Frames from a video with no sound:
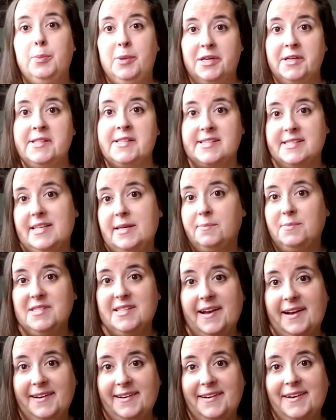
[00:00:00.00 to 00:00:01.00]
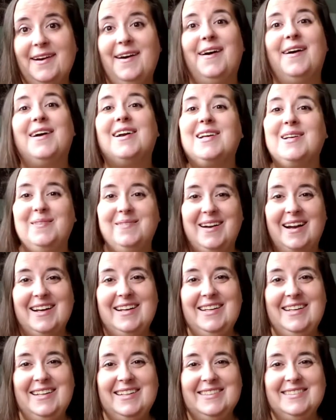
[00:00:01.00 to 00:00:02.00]
be on the same side. Are you
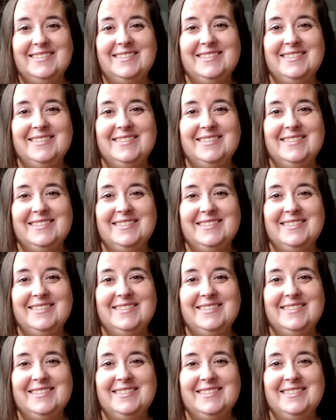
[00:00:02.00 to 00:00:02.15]
ready?